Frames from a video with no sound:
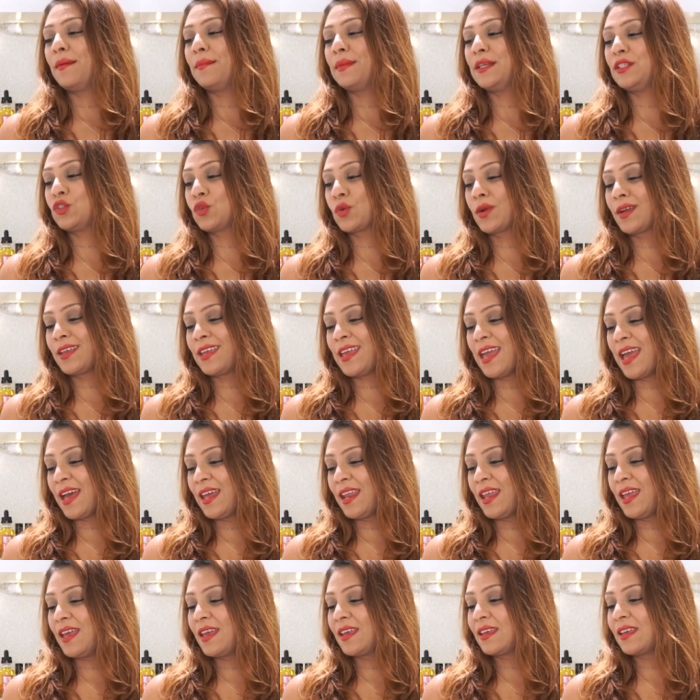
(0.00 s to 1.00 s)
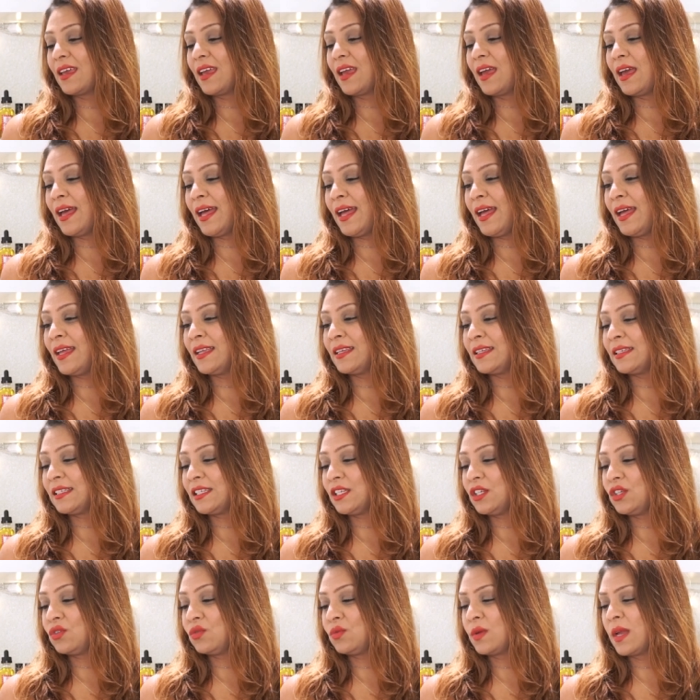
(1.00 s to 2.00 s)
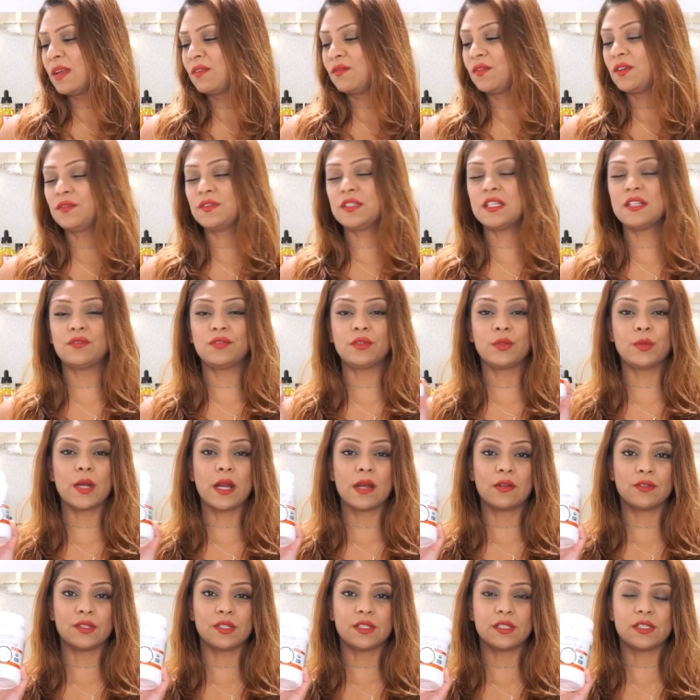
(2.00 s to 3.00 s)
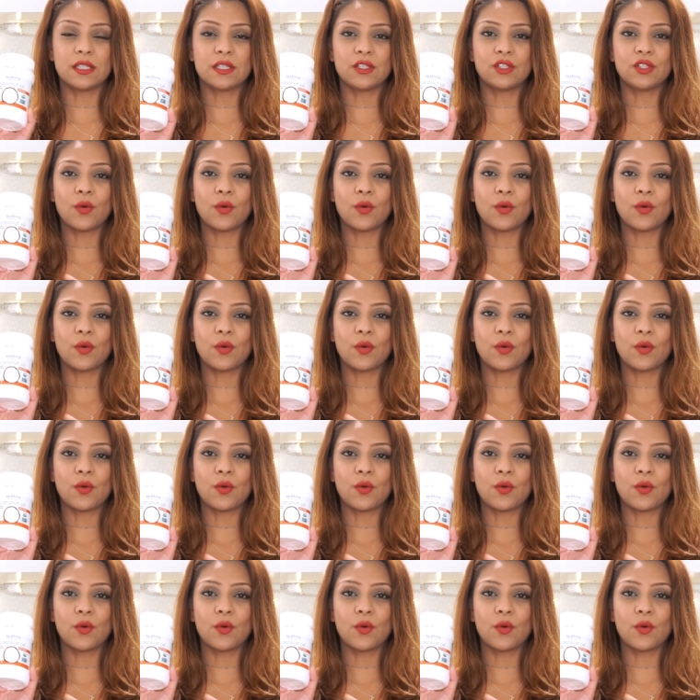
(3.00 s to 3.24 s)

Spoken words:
It's organic and you get 15 fluid ounces.